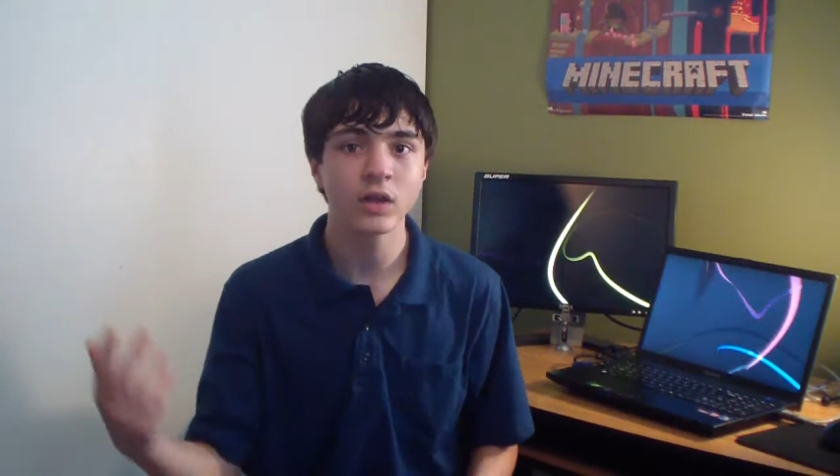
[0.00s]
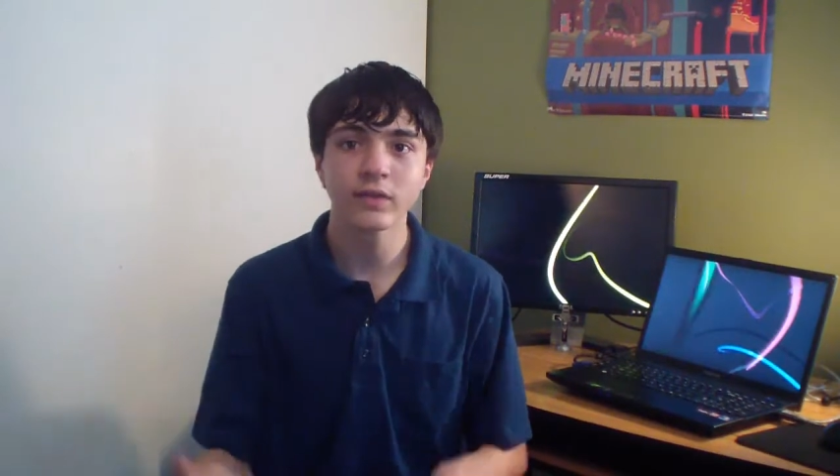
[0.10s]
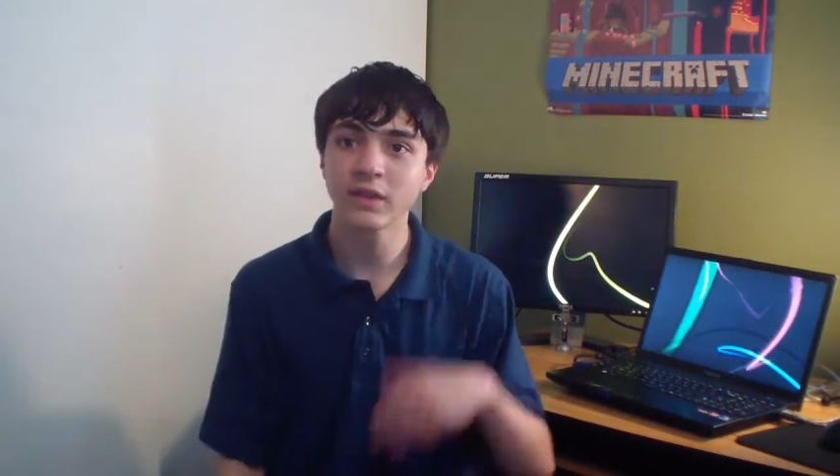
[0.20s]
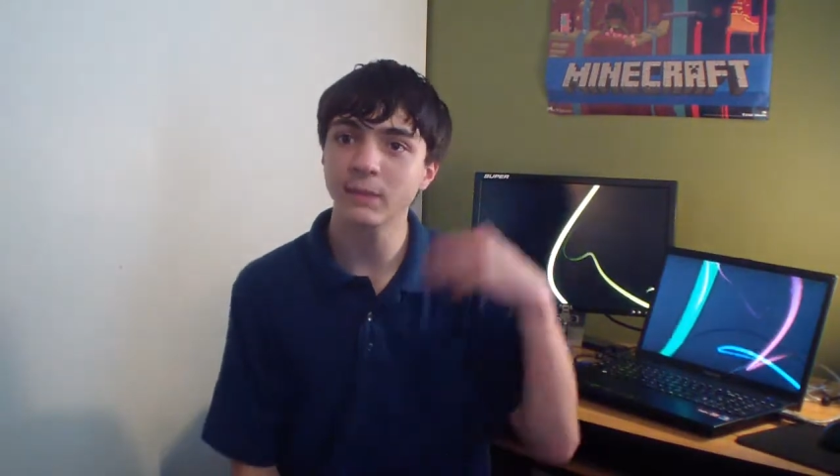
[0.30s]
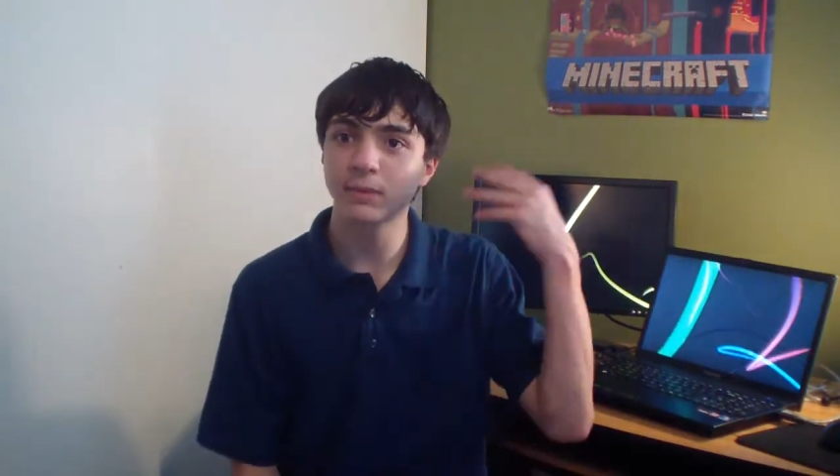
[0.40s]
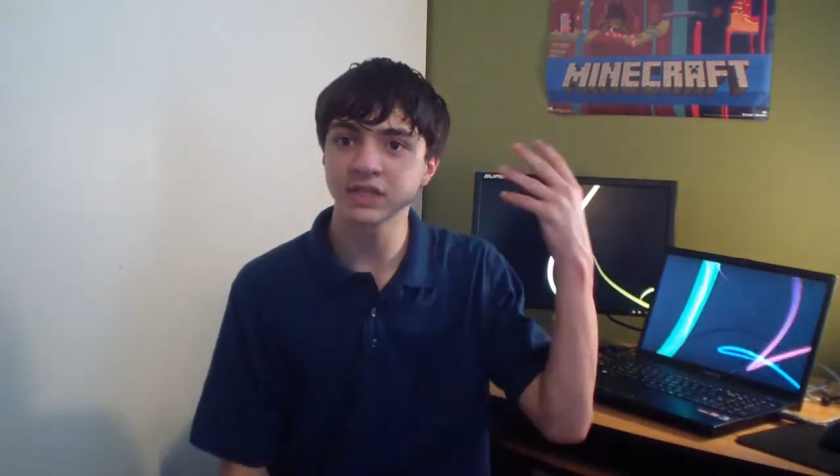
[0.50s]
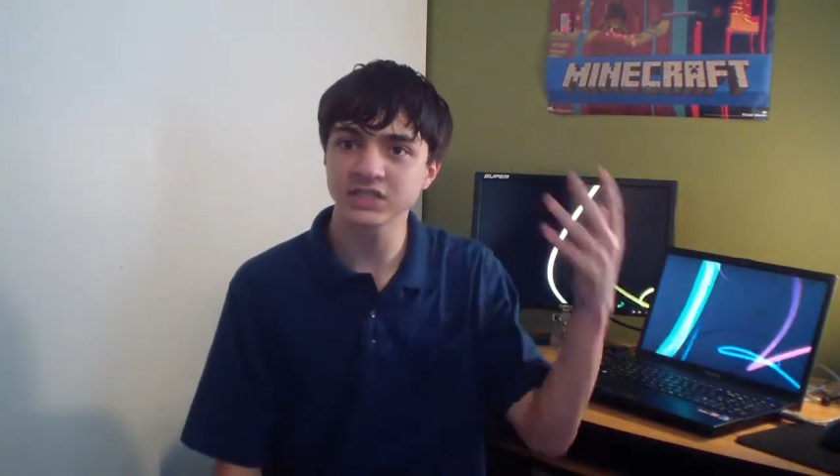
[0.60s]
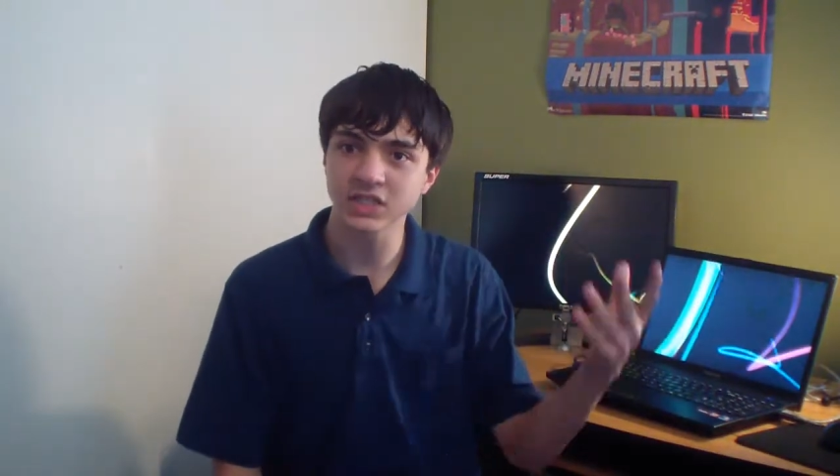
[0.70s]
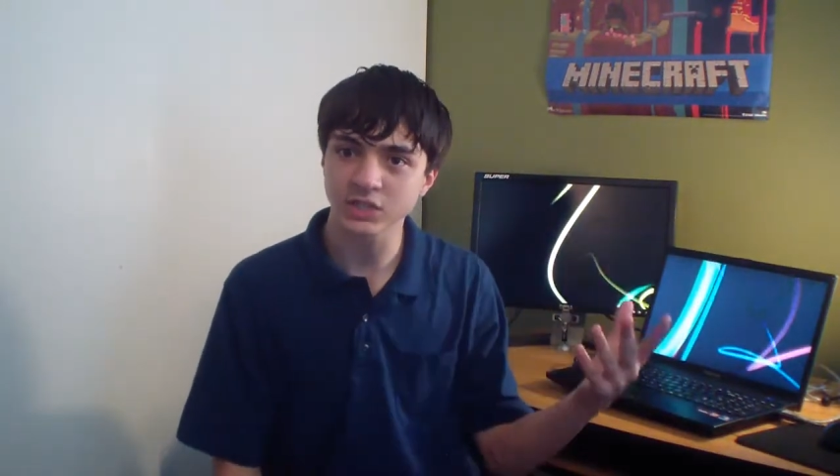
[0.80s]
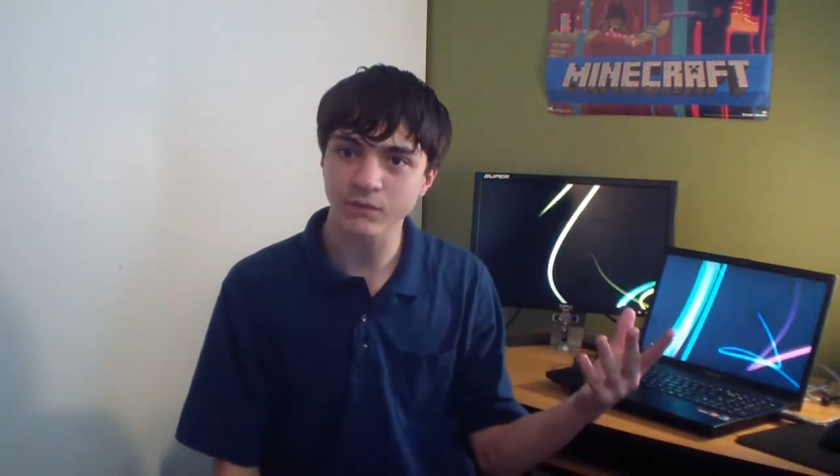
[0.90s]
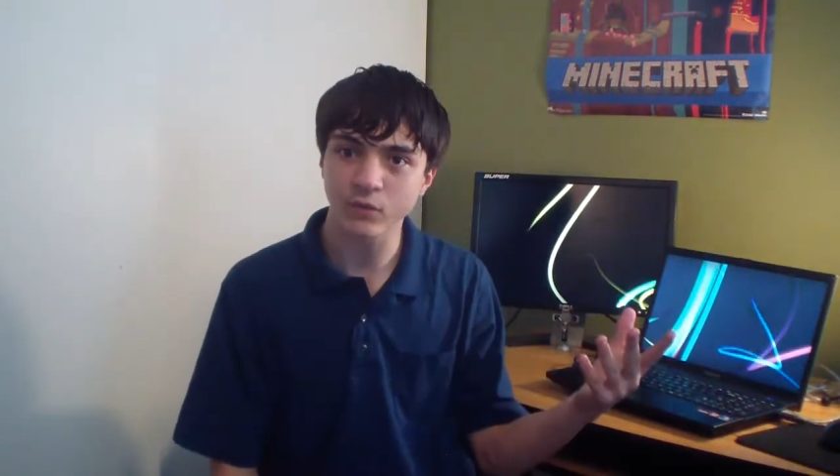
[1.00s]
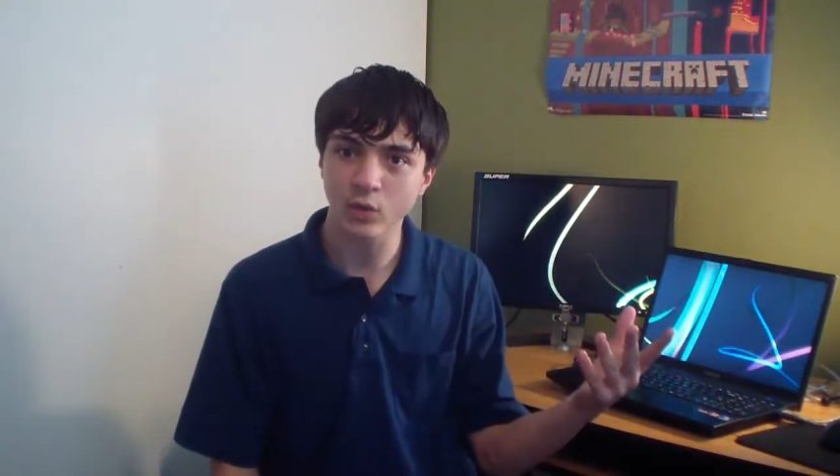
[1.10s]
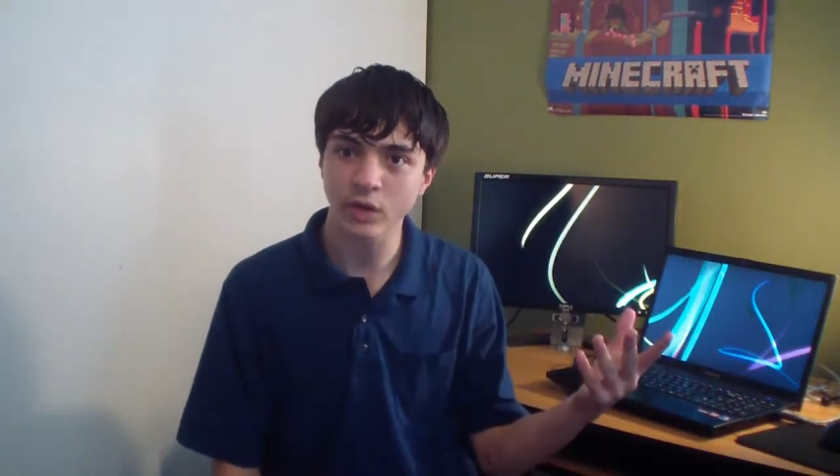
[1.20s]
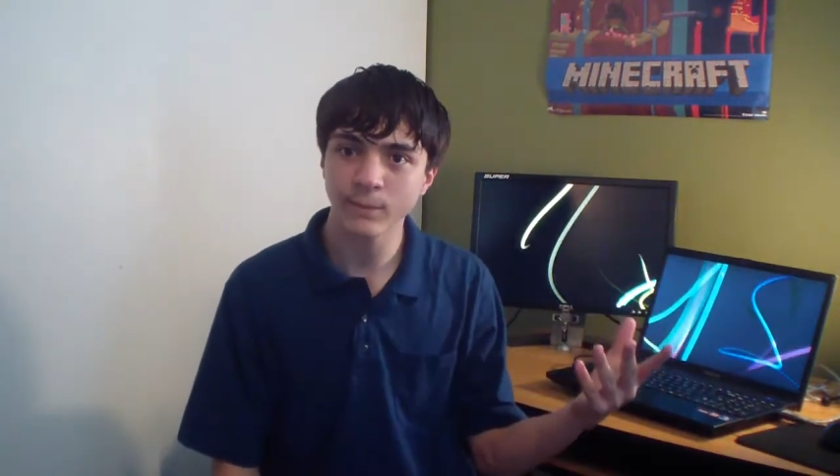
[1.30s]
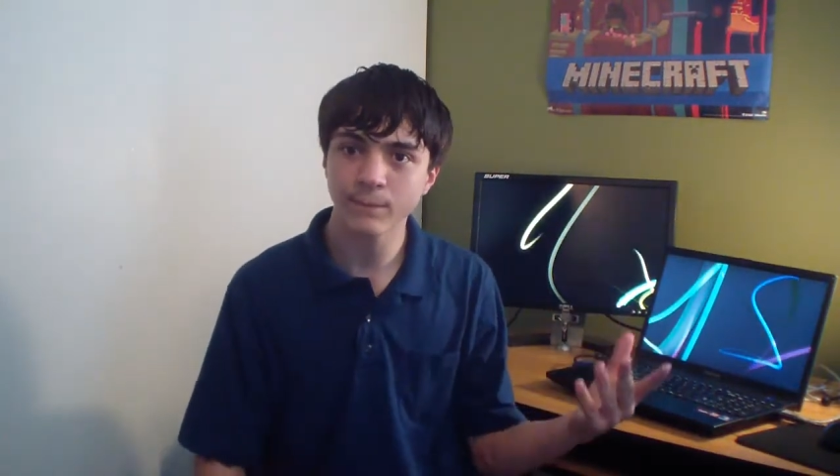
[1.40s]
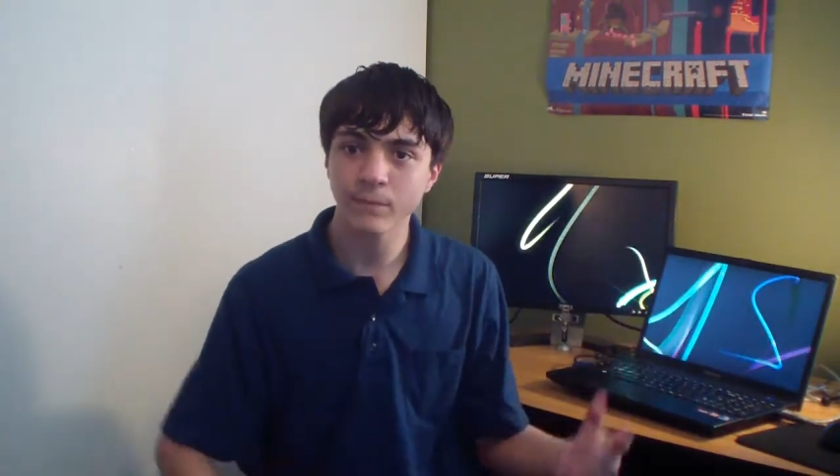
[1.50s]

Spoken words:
than the PlayStation 4.